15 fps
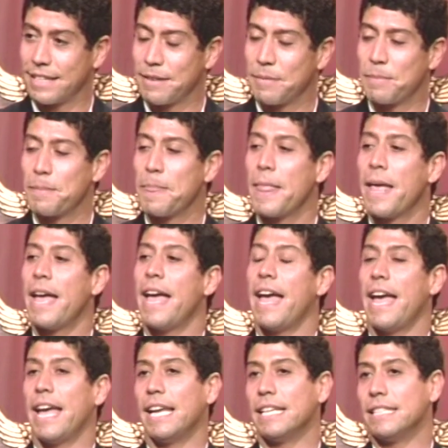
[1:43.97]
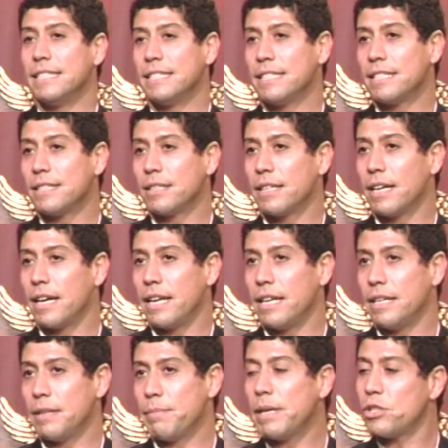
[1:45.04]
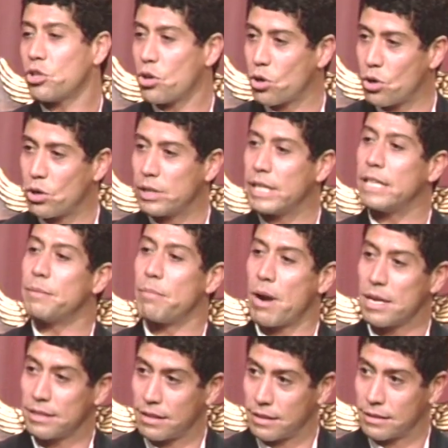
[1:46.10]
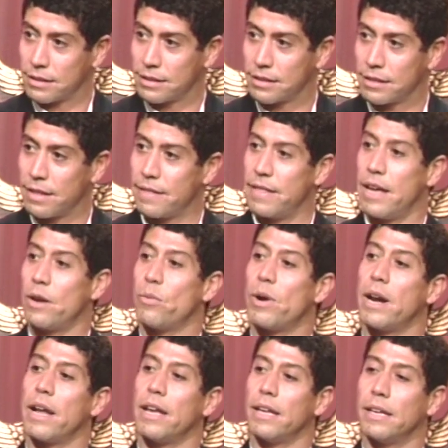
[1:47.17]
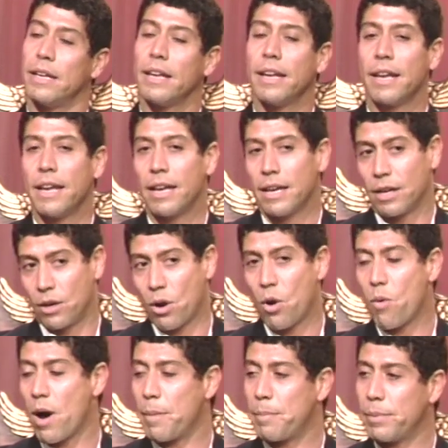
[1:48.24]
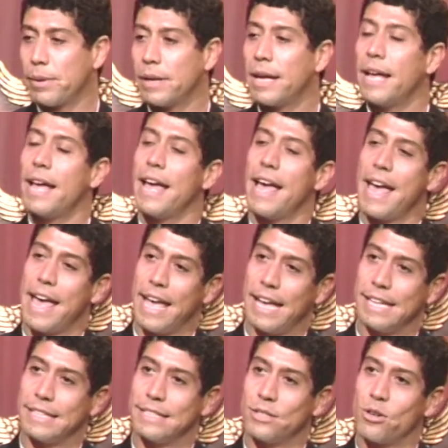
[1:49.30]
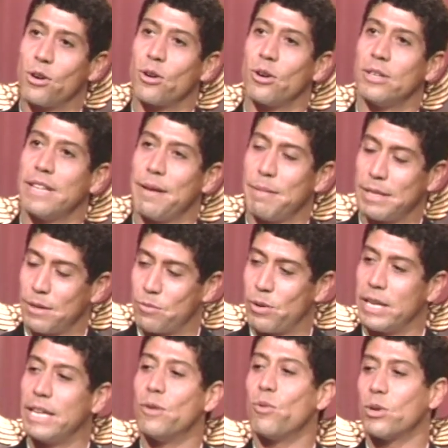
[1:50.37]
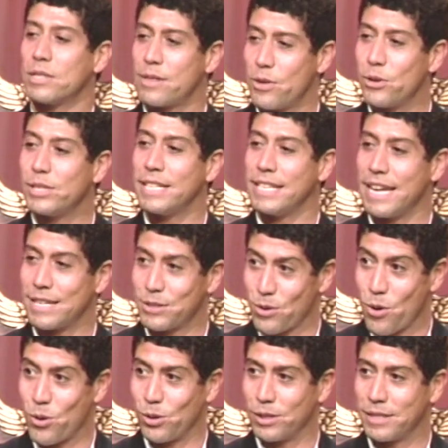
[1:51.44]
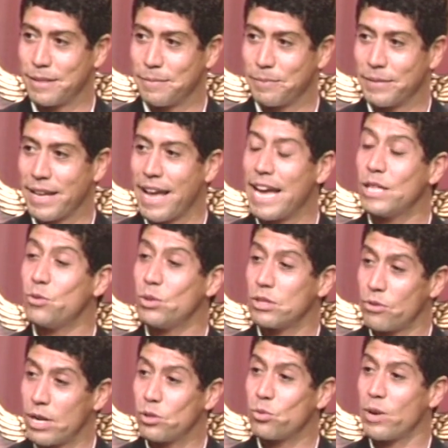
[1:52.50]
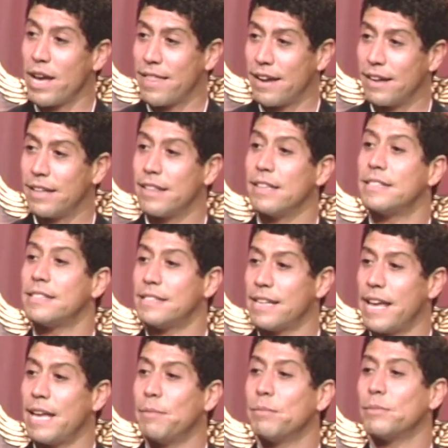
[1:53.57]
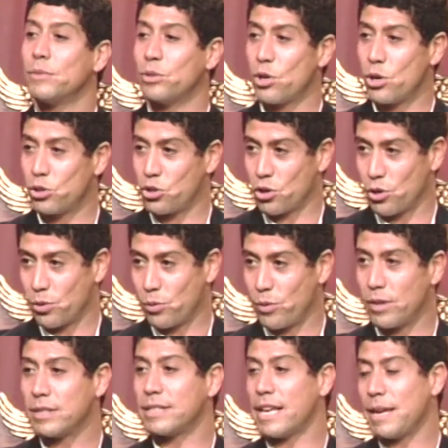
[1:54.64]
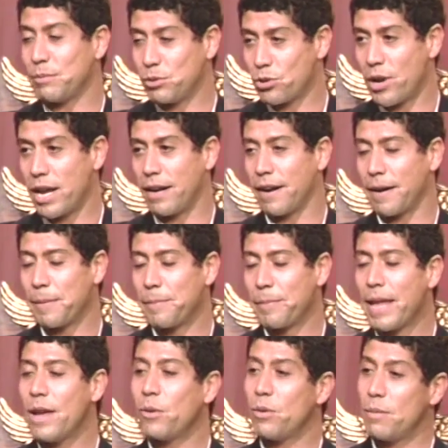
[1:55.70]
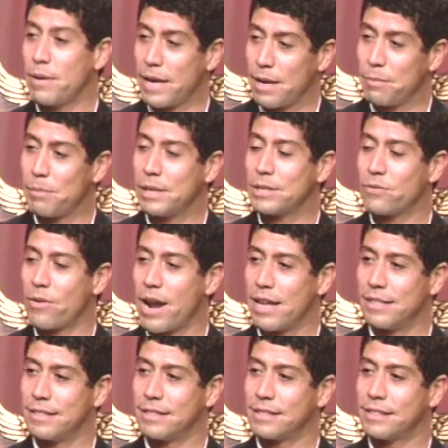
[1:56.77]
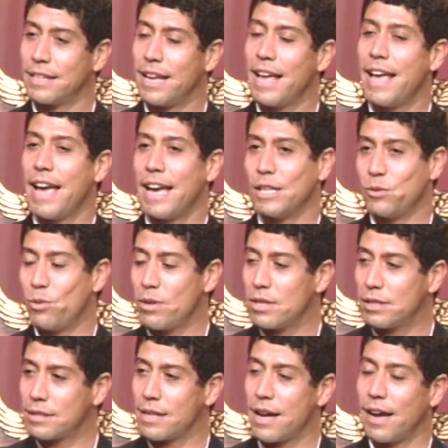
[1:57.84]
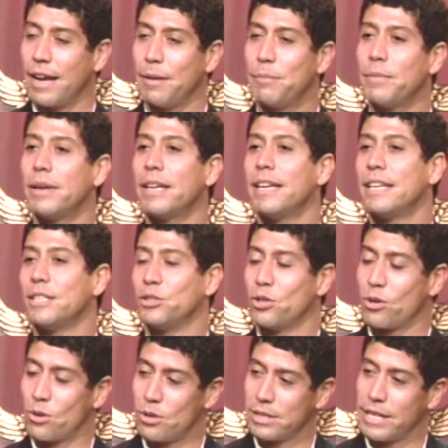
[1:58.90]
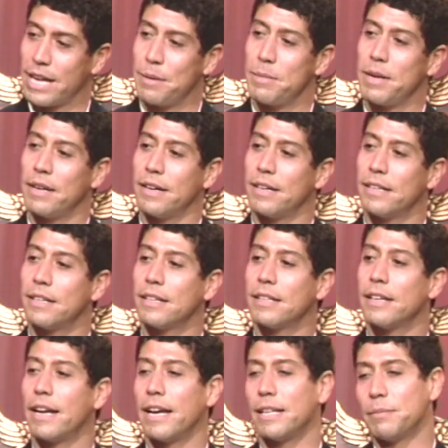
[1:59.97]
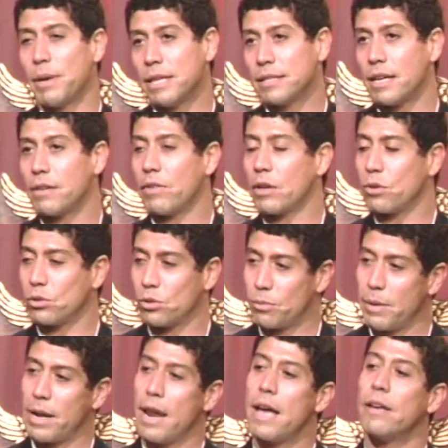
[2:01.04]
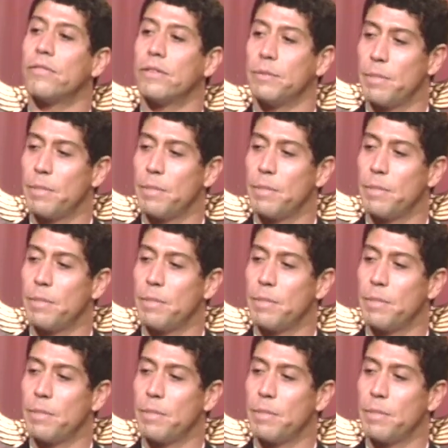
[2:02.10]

I see. And I met Jean Claude in Brussels, there where I grew up. And Jean Claude, I met him when he was 13 years old. And we trained together at the same dojo with the same trainer. We became best friends. And with the time, Jean Claude came here, and myself, I continued my life in